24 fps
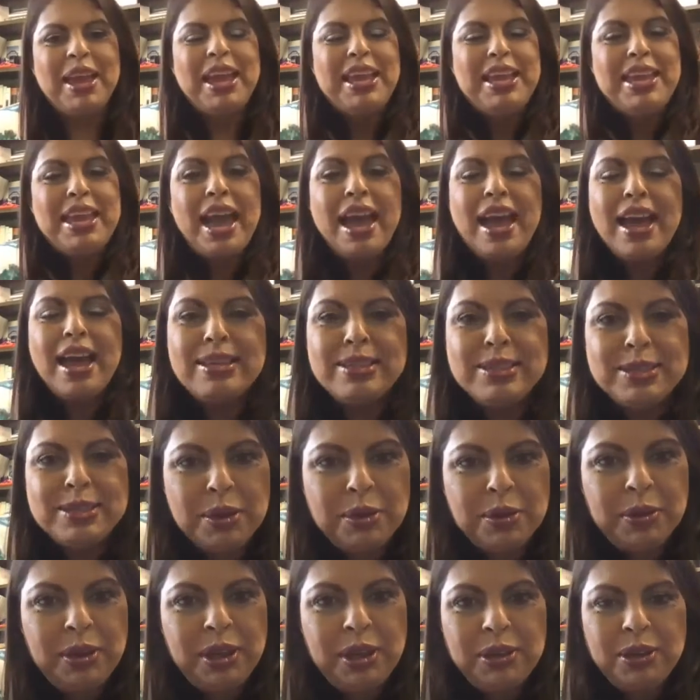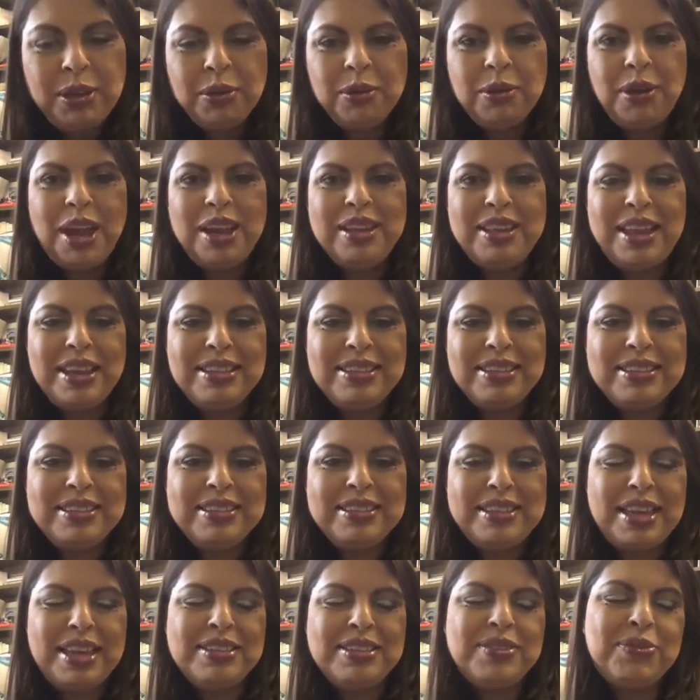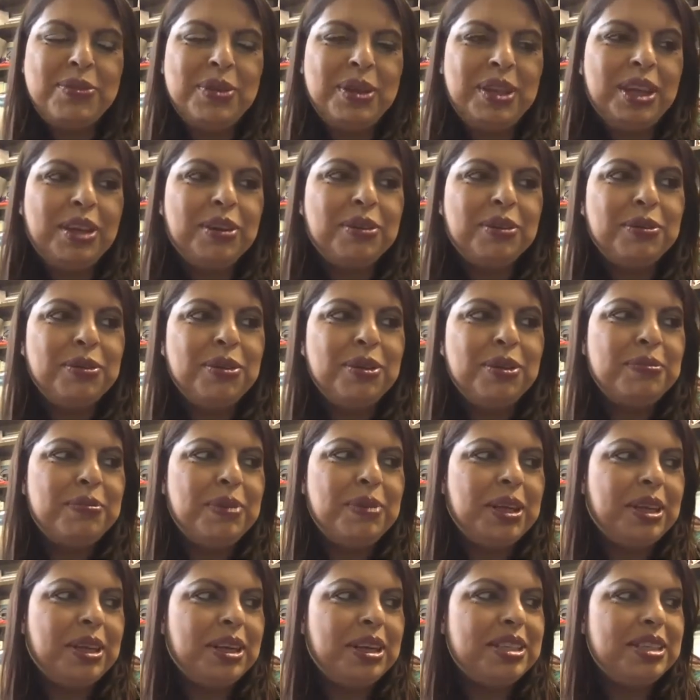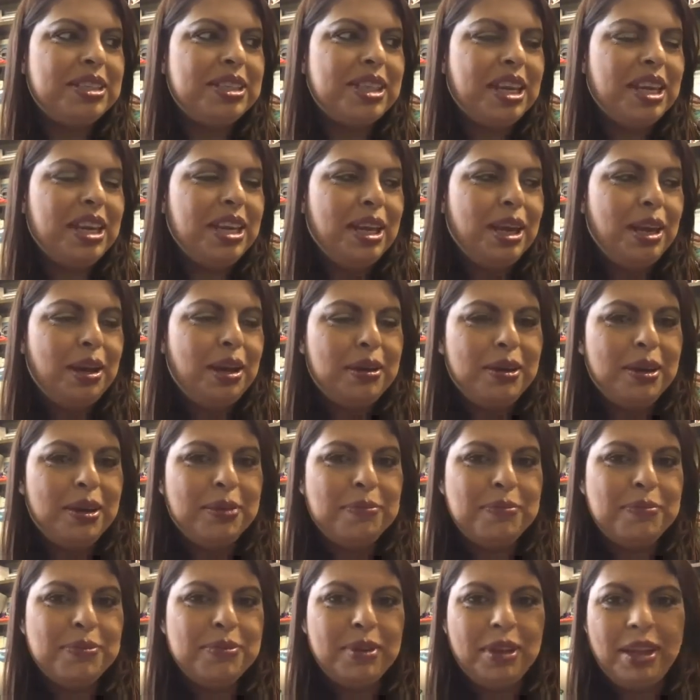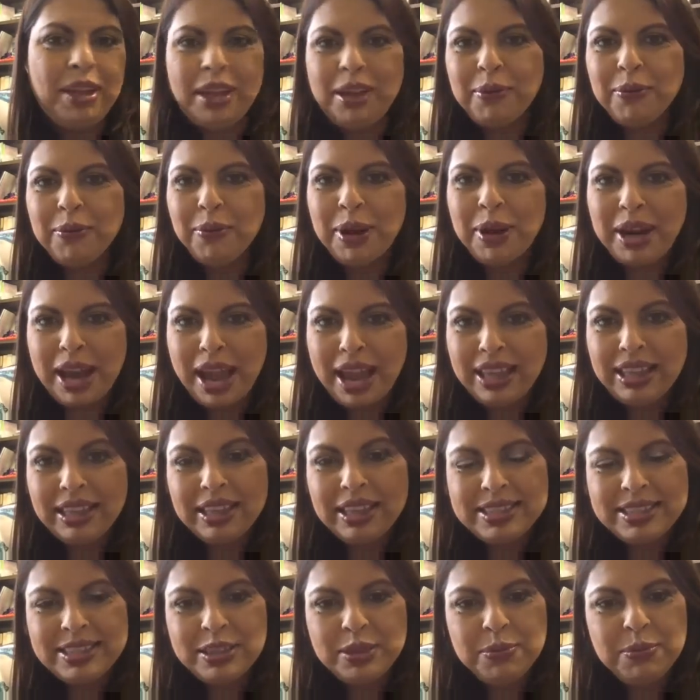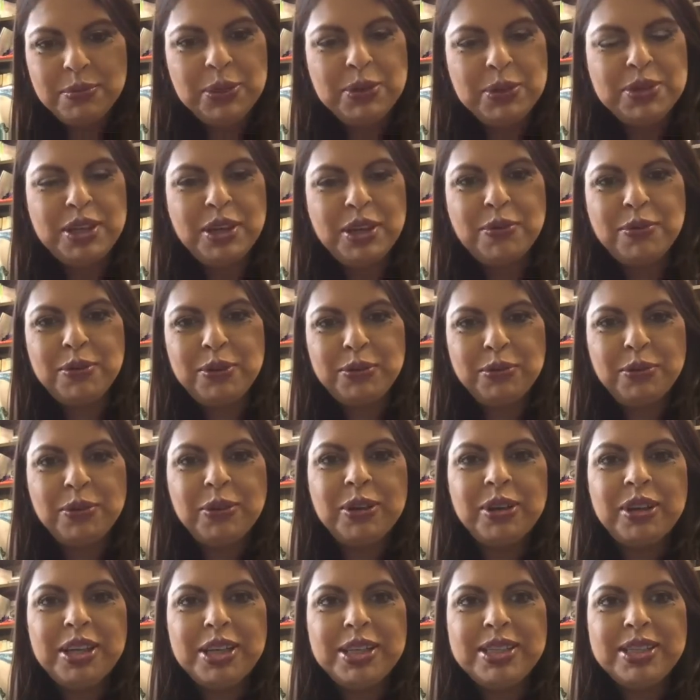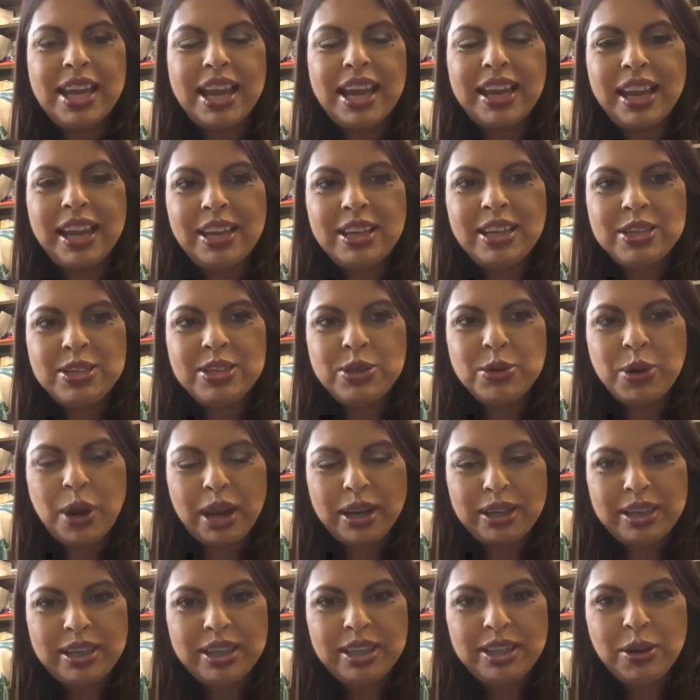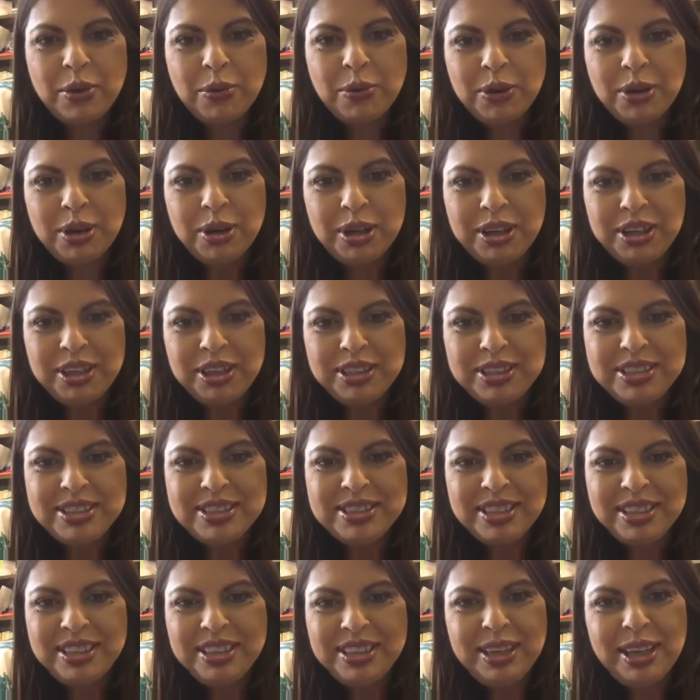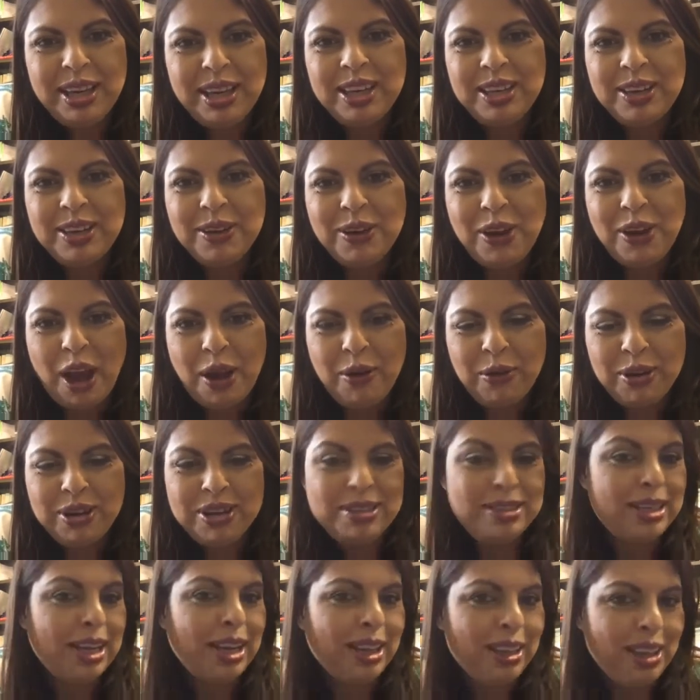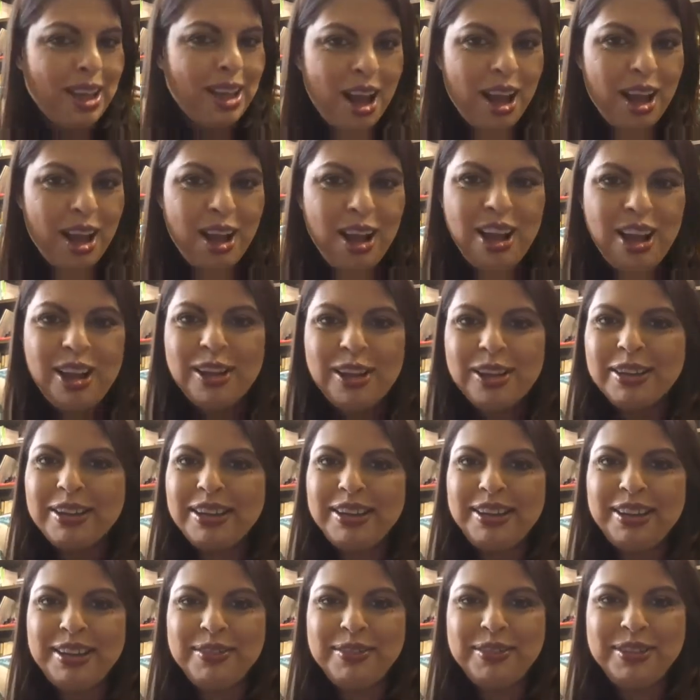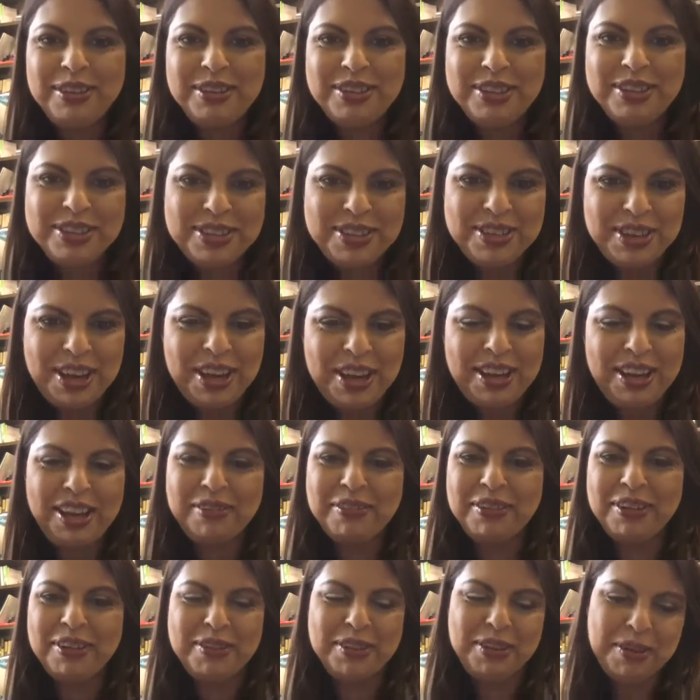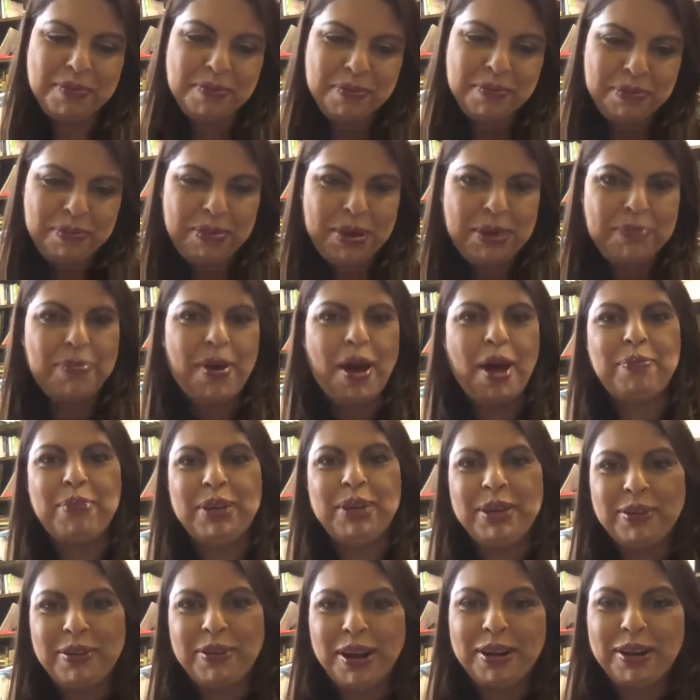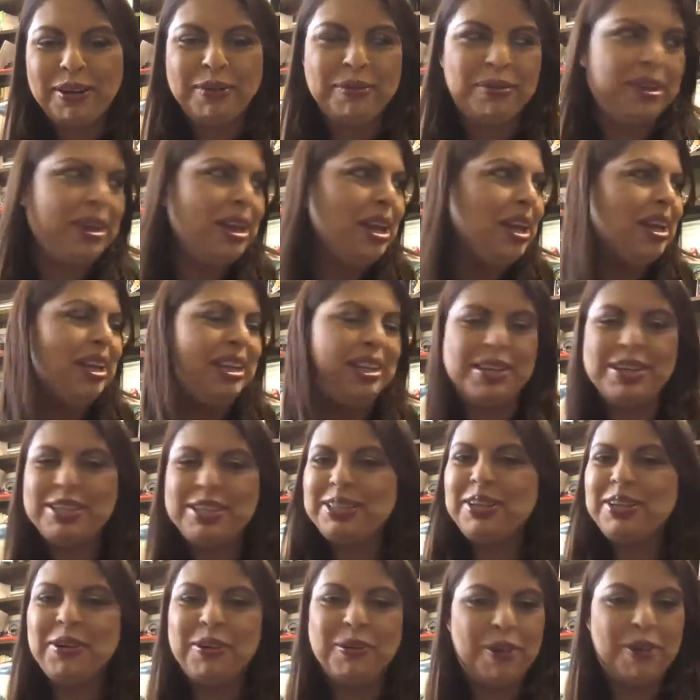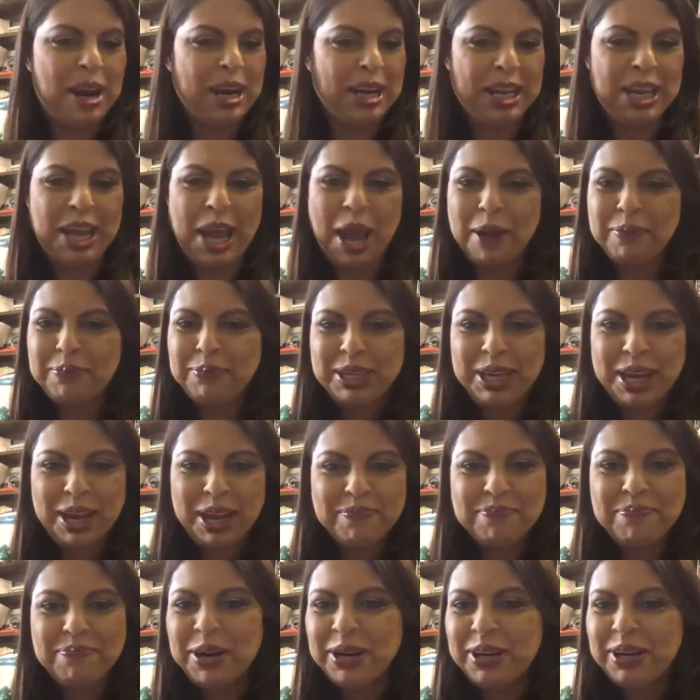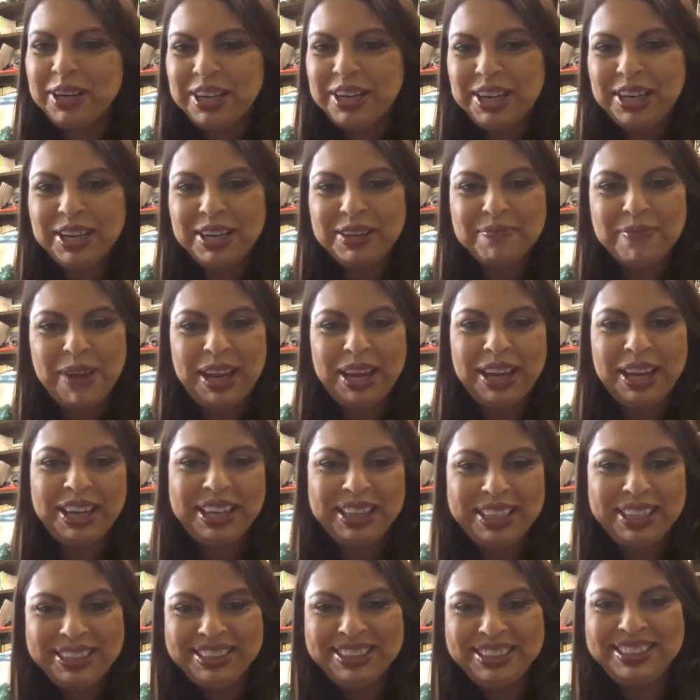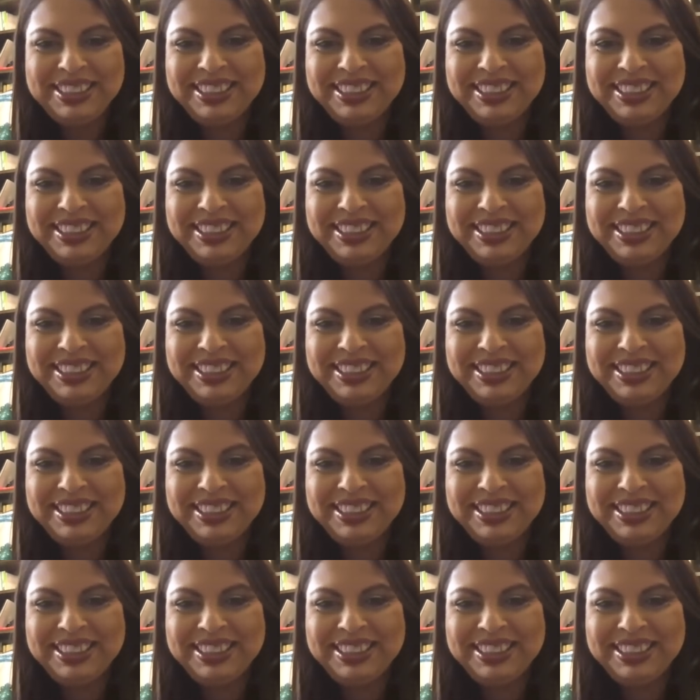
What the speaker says: Yeah, so that's really cool because when I listen to music with words, I get distracted in the words. I want to sing along and I want to just I'm gonna be bopping around. I'm like, there's no writing happening. I'm partying in my head.